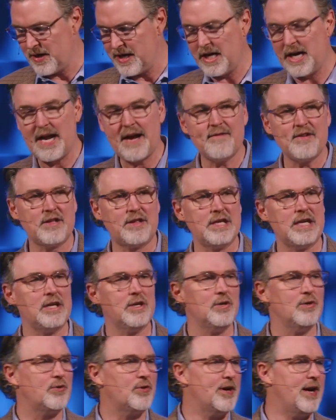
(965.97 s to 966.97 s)
created everything,
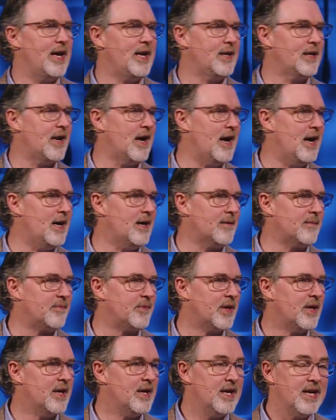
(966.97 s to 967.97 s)
who created God?
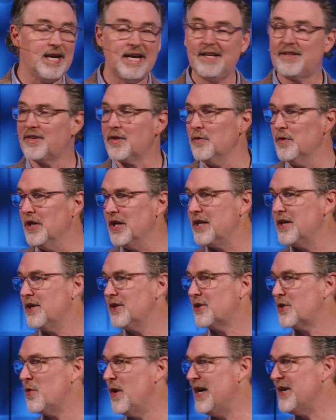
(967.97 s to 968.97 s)
It's a really
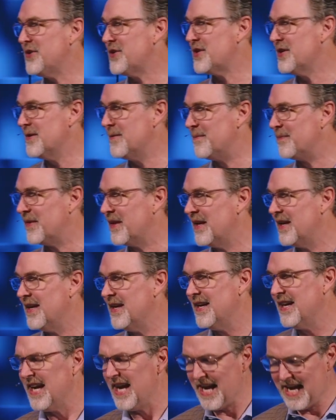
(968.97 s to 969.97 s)
good question.
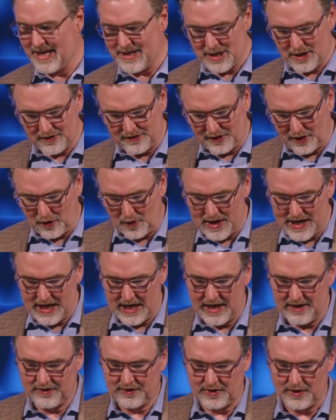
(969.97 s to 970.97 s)
And there's a great
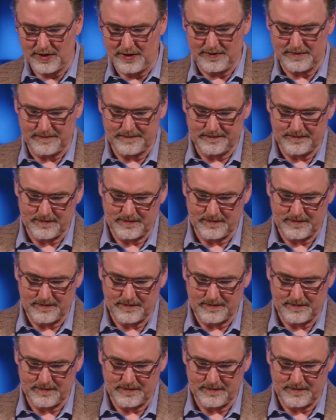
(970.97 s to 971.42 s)
answer.